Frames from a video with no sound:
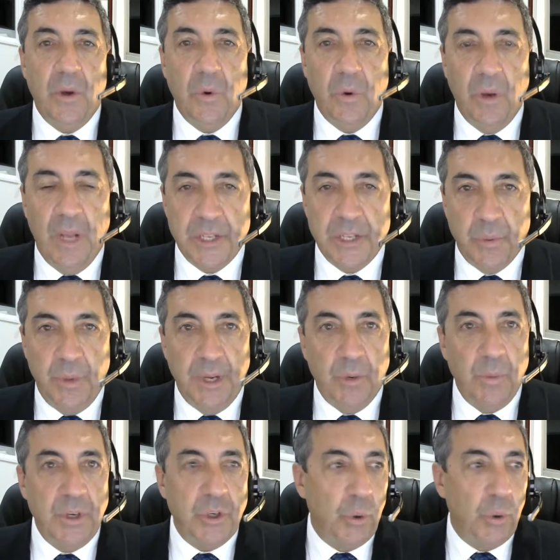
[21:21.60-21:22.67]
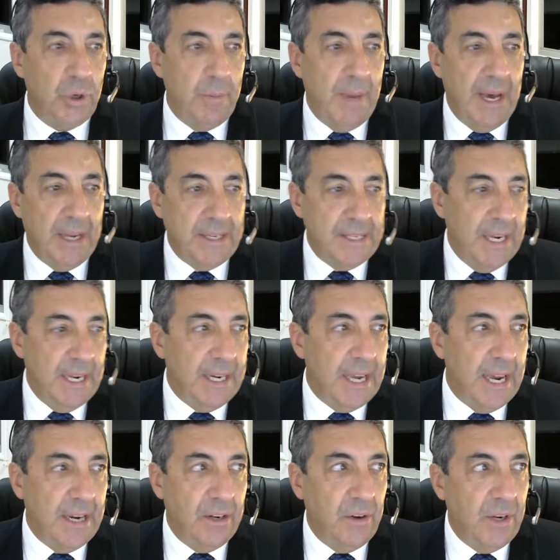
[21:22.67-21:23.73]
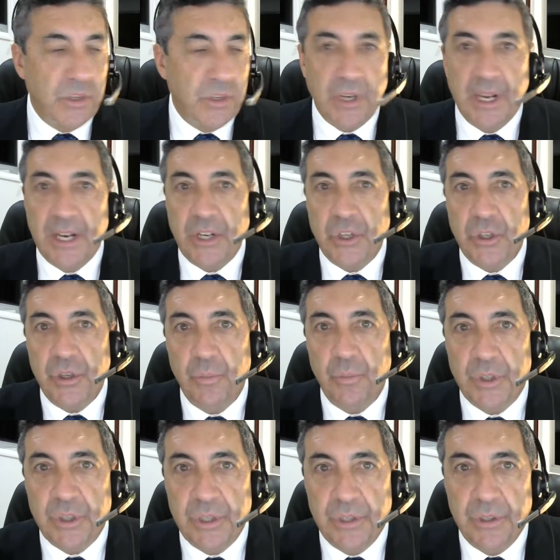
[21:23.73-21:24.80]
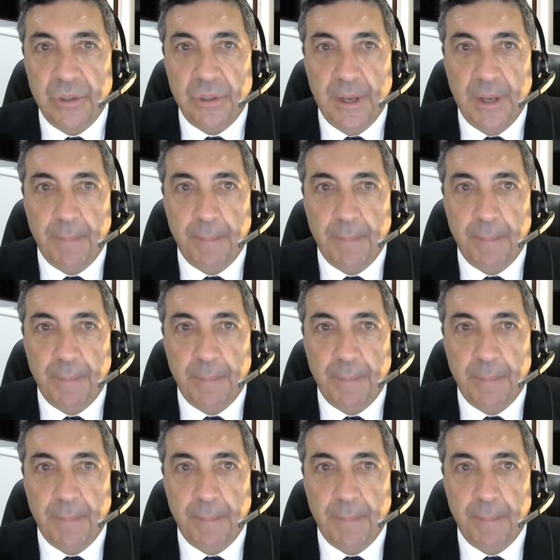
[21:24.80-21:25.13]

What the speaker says: Last week we talked about delegated legislation, which is